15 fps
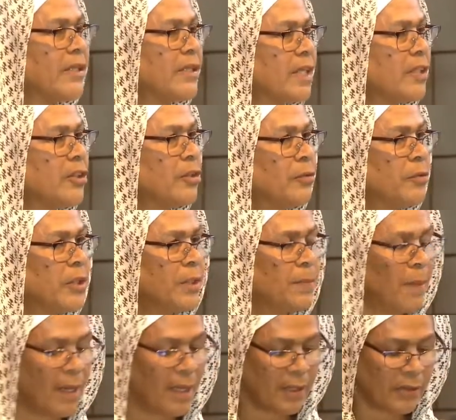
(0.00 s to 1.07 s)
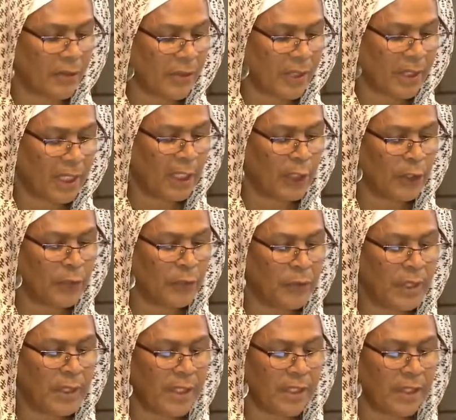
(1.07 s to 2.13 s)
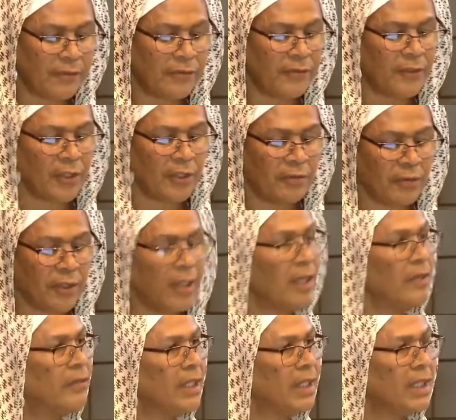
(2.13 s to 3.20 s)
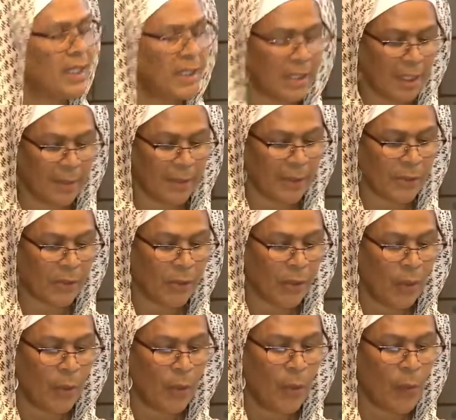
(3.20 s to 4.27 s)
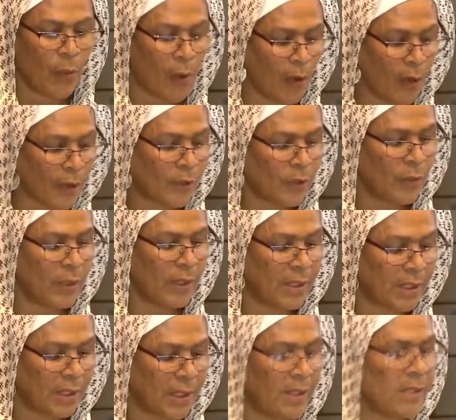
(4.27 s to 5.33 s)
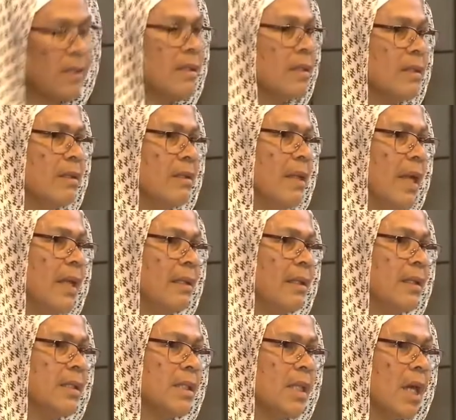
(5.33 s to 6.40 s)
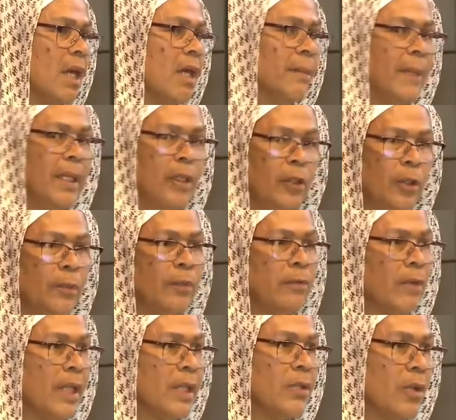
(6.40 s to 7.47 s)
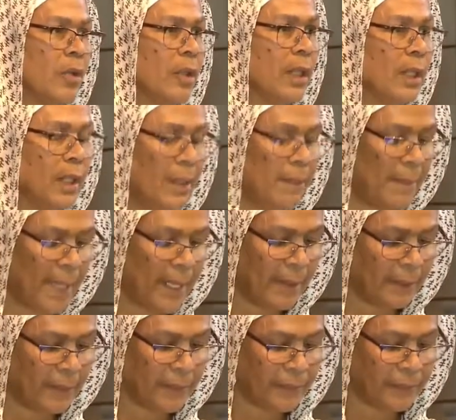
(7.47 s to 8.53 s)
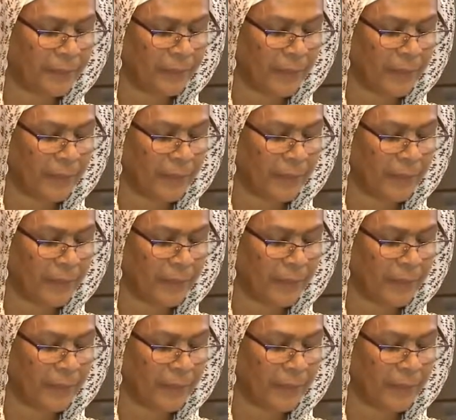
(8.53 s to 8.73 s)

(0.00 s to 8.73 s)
such a response increased the fervor of the Islamists, who also insisted that Islam and human rights are incompatible.